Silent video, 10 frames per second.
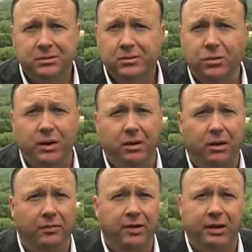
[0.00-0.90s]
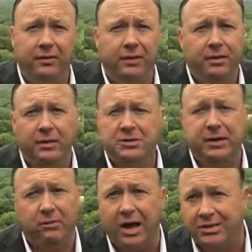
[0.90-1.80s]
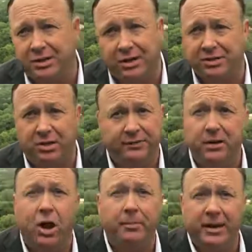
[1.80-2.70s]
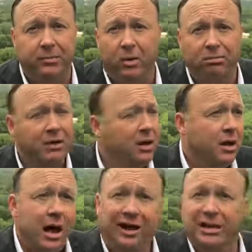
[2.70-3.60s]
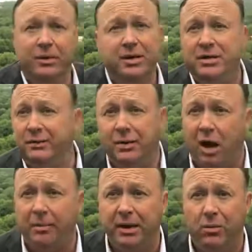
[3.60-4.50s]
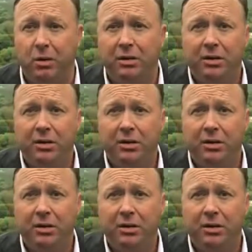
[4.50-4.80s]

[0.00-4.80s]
when all these big rock stars don't even call me anymore. Hollywood doesn't even call me anymore.